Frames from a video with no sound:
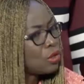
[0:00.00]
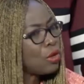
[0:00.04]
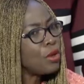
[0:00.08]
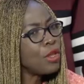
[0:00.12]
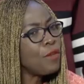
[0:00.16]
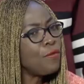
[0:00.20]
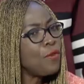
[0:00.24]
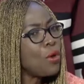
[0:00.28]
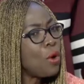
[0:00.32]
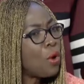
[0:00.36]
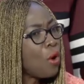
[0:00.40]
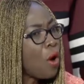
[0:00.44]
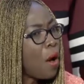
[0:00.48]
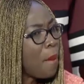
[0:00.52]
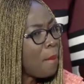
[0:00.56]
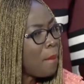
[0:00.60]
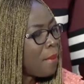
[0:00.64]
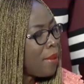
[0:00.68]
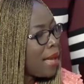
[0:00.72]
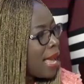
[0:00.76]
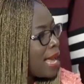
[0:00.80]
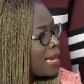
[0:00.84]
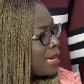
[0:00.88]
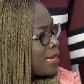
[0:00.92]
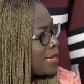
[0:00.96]
So if you
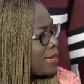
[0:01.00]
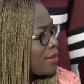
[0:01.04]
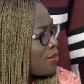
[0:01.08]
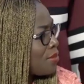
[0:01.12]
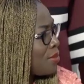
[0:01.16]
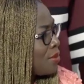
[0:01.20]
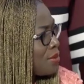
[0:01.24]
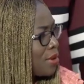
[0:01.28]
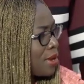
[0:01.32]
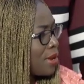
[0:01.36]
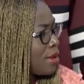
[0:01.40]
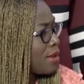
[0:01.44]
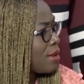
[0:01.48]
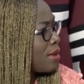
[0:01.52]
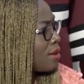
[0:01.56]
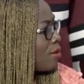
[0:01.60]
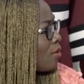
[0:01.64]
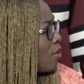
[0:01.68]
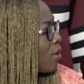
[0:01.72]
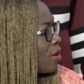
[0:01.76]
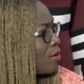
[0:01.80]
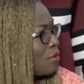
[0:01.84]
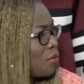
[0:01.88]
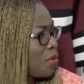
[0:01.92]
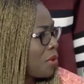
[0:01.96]
combine the three,
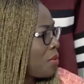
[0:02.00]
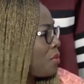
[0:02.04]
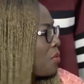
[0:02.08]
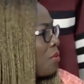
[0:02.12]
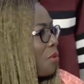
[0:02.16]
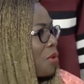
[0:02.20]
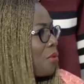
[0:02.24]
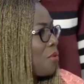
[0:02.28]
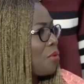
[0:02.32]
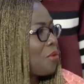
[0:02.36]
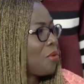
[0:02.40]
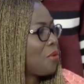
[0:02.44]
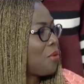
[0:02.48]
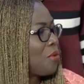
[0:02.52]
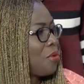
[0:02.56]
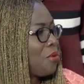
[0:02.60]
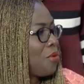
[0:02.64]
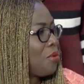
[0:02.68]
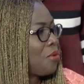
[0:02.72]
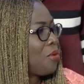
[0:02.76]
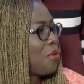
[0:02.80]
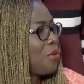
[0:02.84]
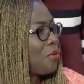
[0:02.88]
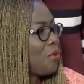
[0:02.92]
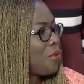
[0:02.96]

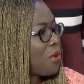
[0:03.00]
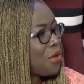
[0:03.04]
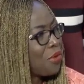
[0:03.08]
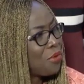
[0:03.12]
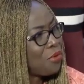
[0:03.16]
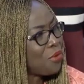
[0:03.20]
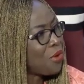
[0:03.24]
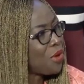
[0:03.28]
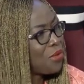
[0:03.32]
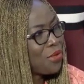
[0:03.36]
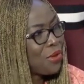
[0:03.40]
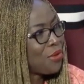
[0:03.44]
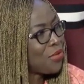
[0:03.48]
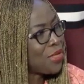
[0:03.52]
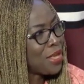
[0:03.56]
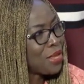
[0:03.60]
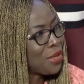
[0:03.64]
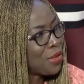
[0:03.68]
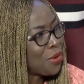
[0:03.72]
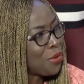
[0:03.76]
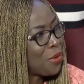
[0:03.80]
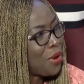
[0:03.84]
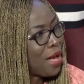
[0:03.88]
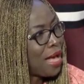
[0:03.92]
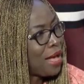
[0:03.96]
what do you
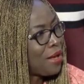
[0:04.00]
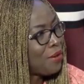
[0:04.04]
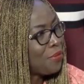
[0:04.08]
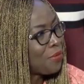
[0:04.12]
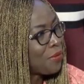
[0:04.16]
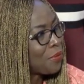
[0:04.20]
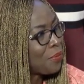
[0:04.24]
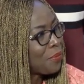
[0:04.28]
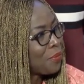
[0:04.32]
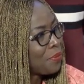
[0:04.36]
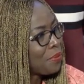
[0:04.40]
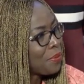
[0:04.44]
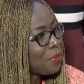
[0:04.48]
think you have?